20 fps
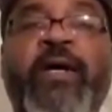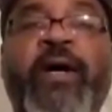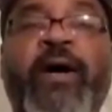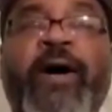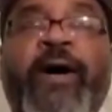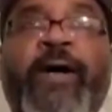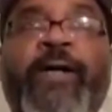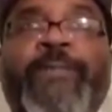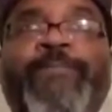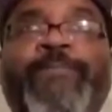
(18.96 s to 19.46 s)

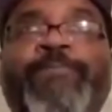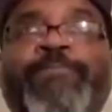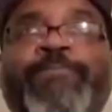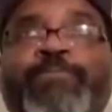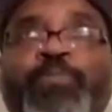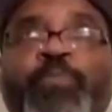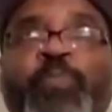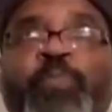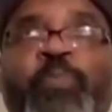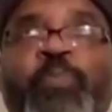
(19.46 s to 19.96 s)

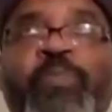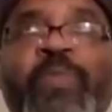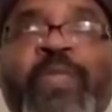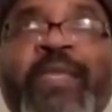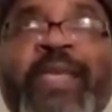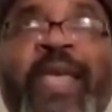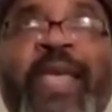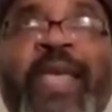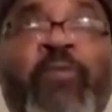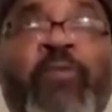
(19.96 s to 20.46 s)

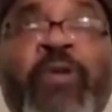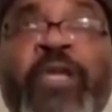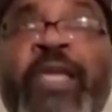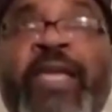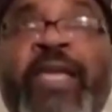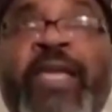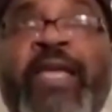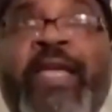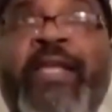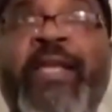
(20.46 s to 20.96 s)
And we
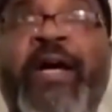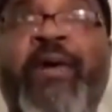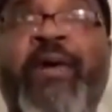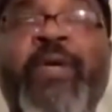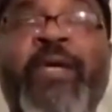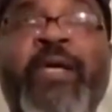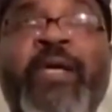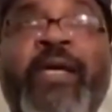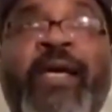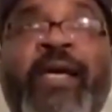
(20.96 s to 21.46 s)
end up,
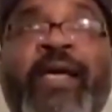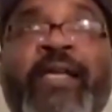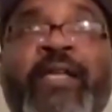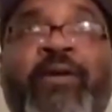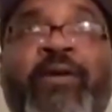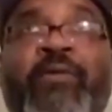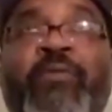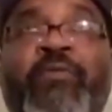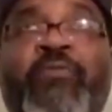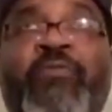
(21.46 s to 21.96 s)

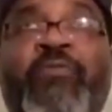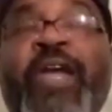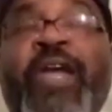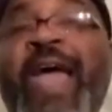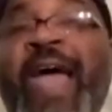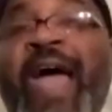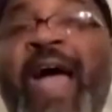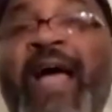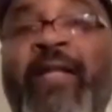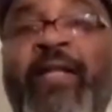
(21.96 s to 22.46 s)

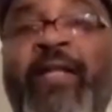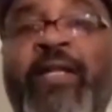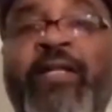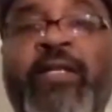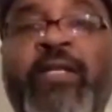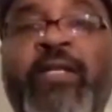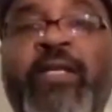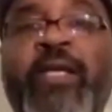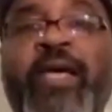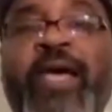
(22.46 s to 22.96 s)
Ray Allen
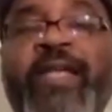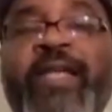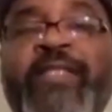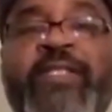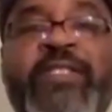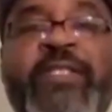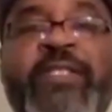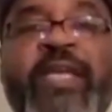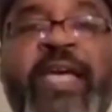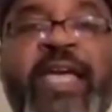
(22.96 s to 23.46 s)
had
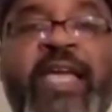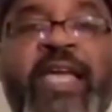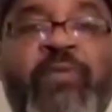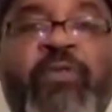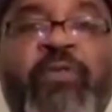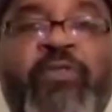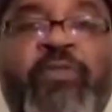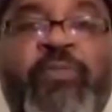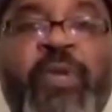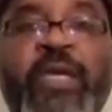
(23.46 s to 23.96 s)
stayed
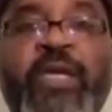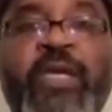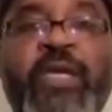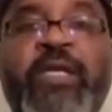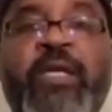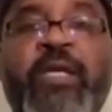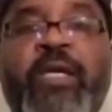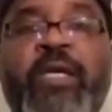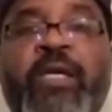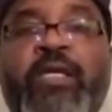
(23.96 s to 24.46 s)
with me
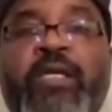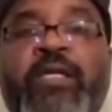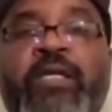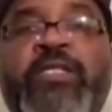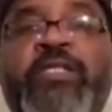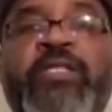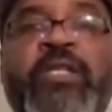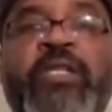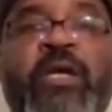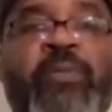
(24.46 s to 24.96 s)

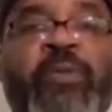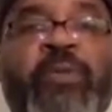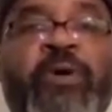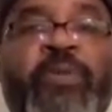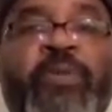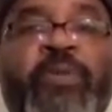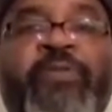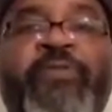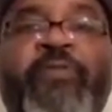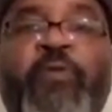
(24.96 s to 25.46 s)
this summer
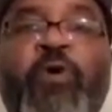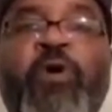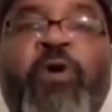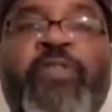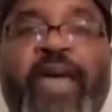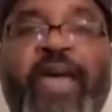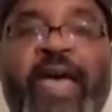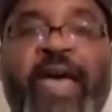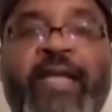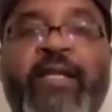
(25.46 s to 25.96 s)
before
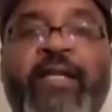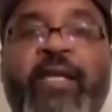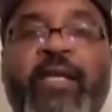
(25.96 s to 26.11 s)
that.